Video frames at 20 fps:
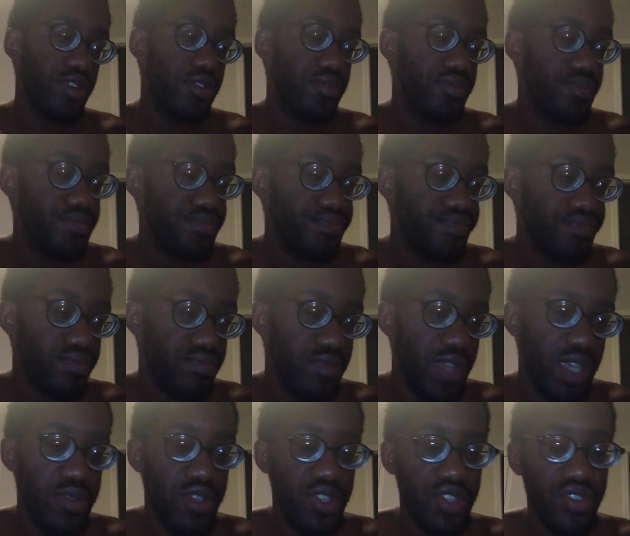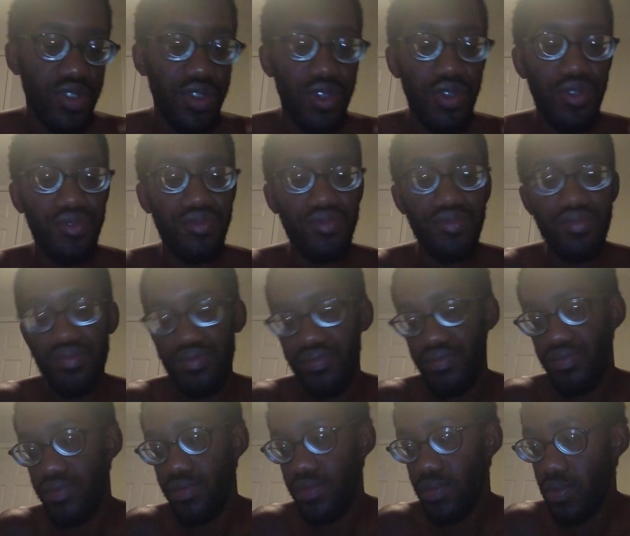know. Maybe she's a coon.
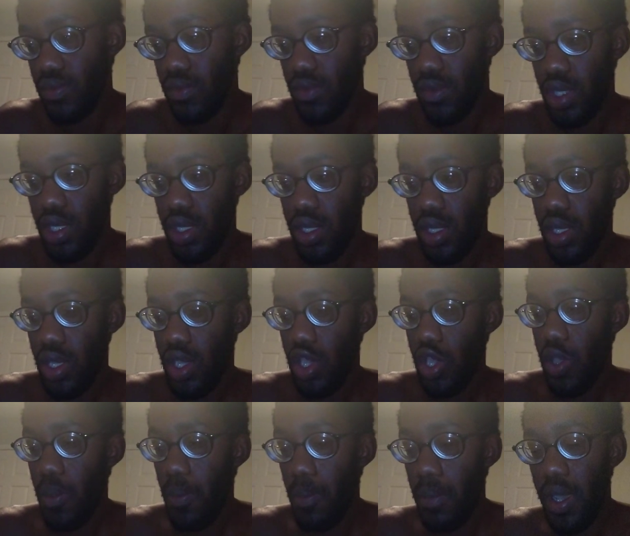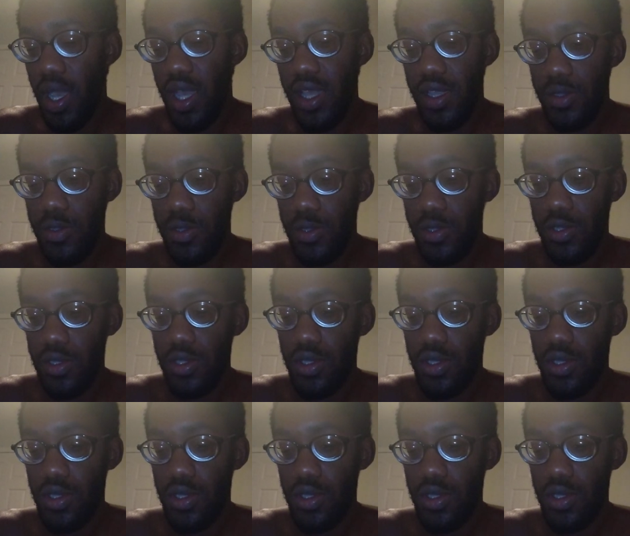But,